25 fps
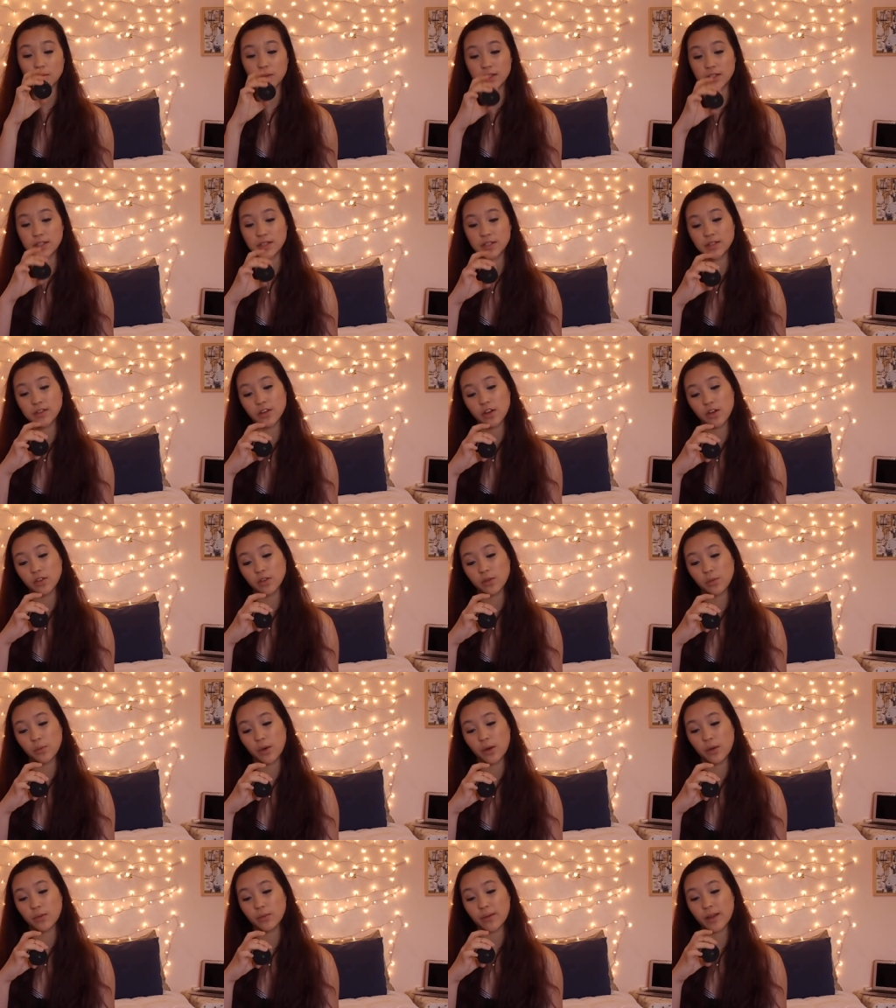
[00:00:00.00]
It's called the
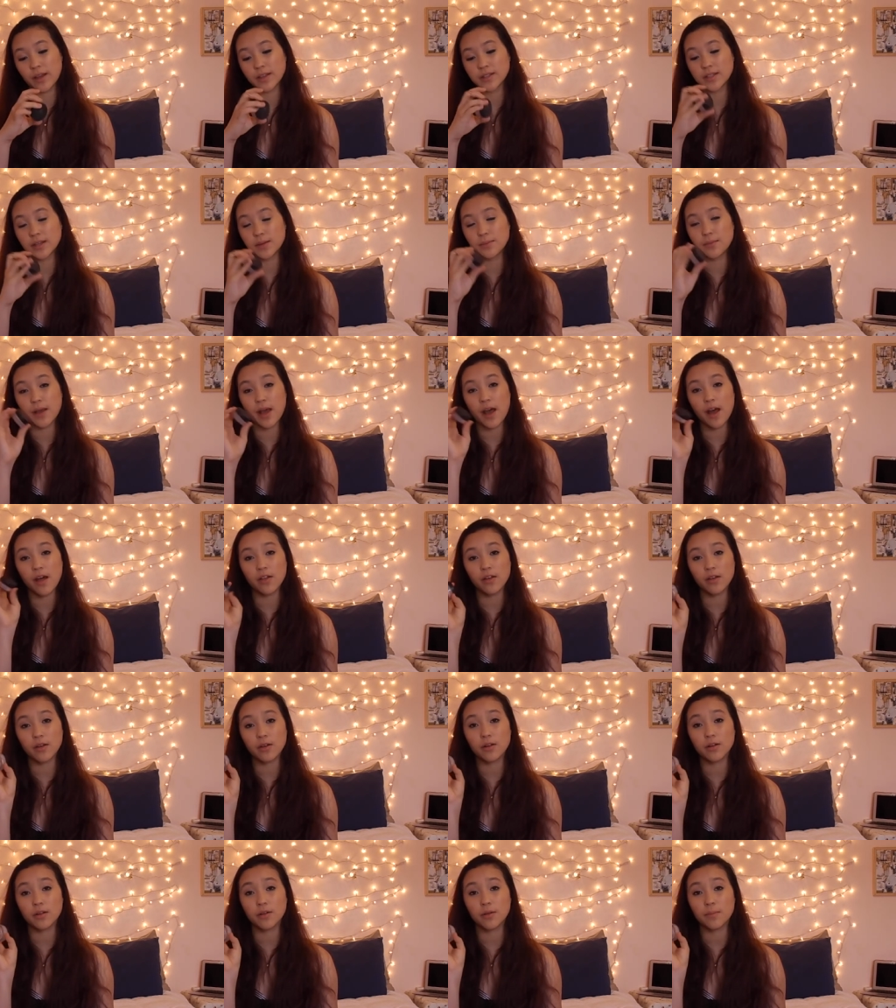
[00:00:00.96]
Well Rested
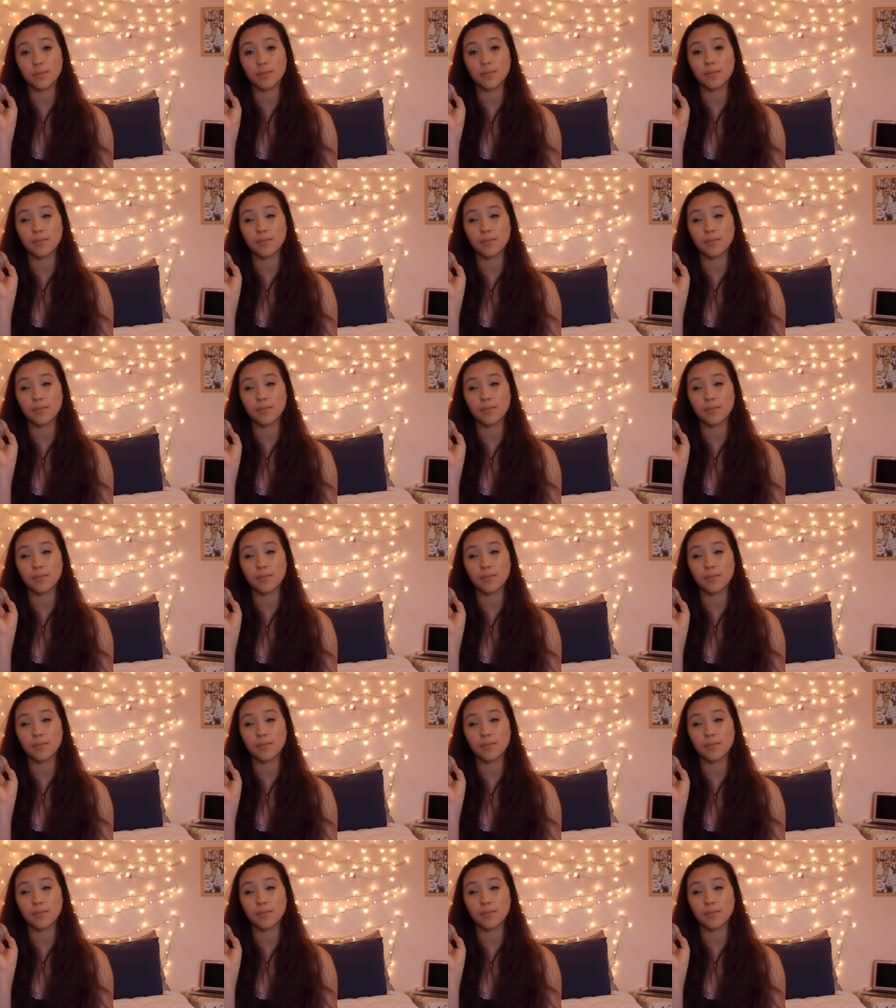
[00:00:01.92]
Powder,